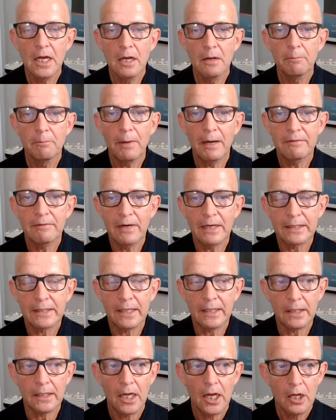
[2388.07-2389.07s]
by
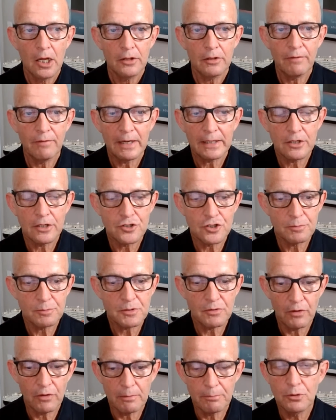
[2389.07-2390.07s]
Viking. The Viking ships are
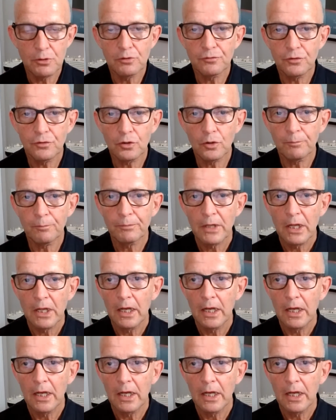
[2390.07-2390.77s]
very beautiful.